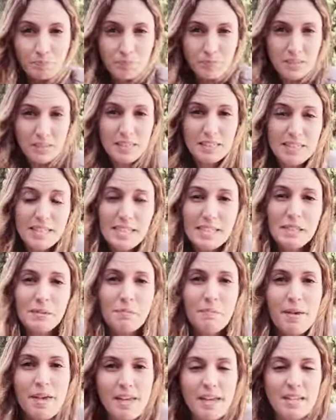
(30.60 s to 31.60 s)
This
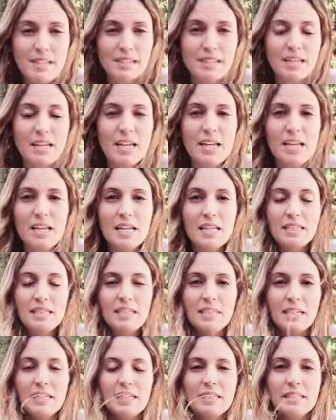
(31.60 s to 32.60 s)
makes
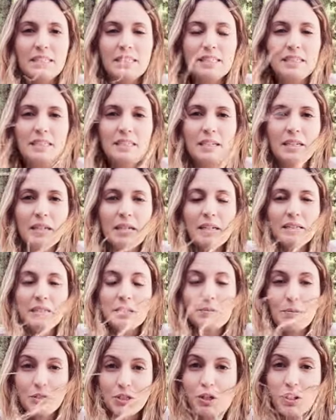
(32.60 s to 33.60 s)
this
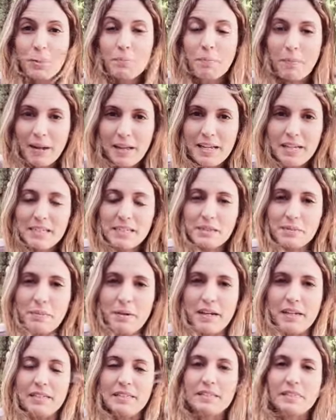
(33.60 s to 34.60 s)
particular
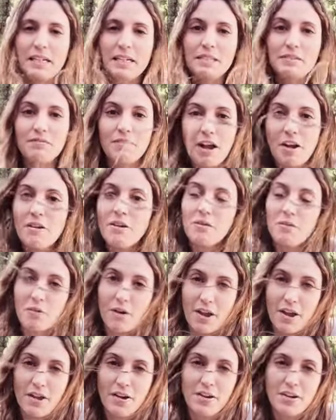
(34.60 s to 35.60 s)
placement is very
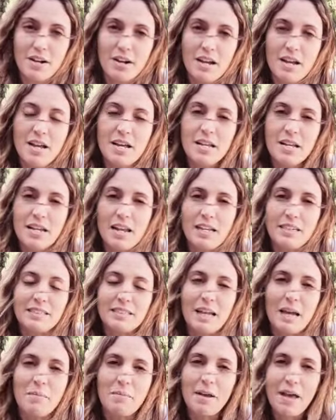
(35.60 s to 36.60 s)
rare. Last
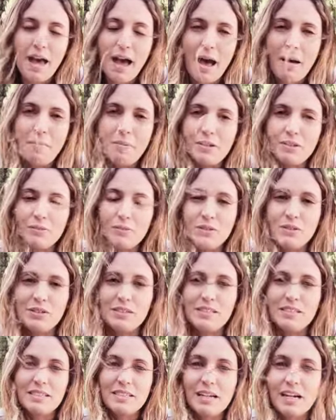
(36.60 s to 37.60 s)
time it happened
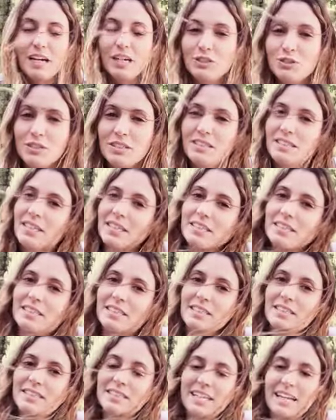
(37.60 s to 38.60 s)
was
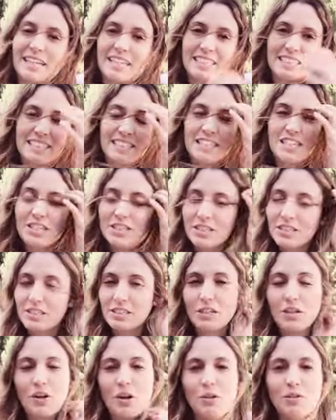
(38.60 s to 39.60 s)
166 years
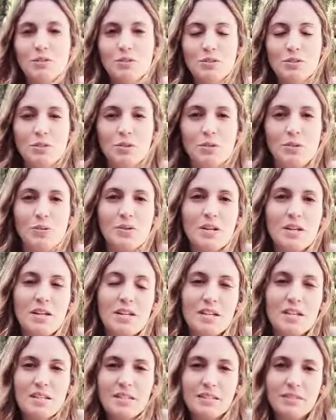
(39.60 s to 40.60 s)
ago, so
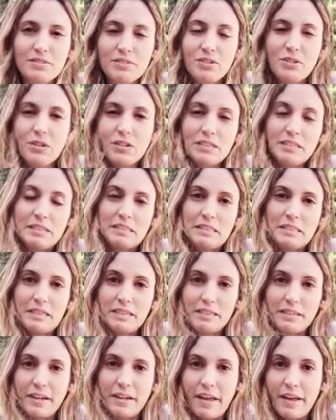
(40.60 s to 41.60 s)
you're gonna see
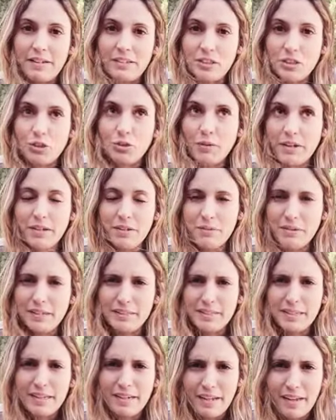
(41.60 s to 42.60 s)
that again in
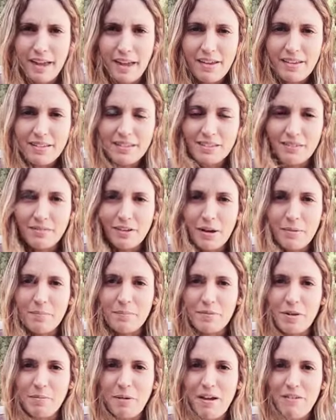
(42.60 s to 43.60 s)
2188 if my
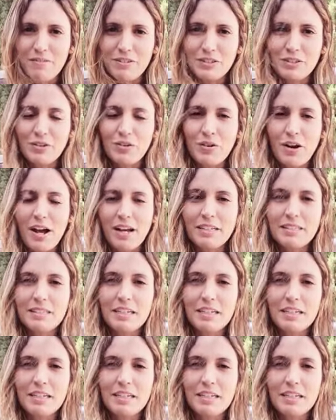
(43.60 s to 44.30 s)
math is correct.